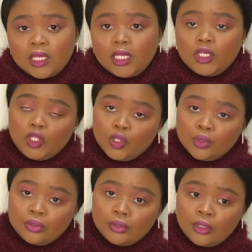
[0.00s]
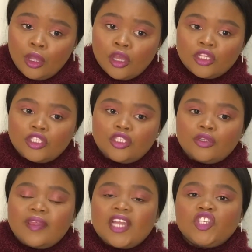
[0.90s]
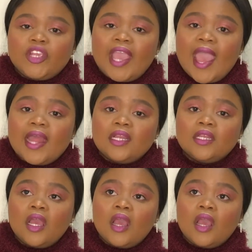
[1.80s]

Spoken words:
in you so that you can